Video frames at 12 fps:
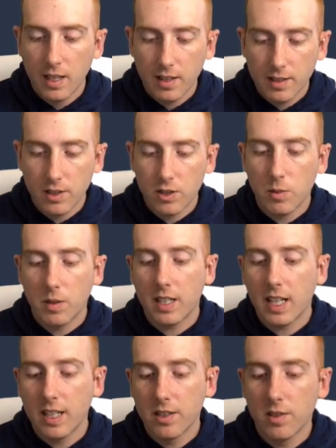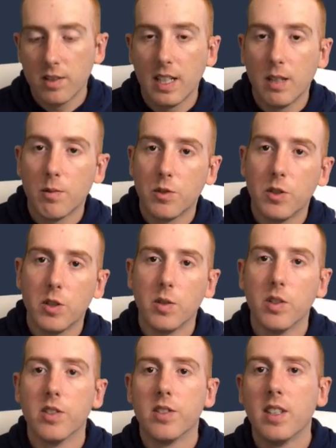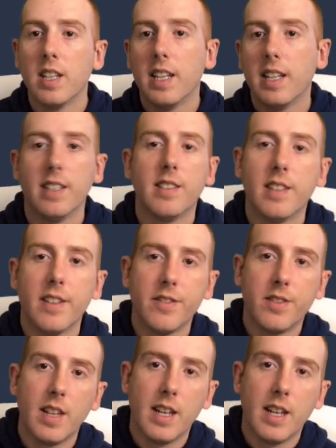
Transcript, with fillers: Essentially what a cancel date will do is it says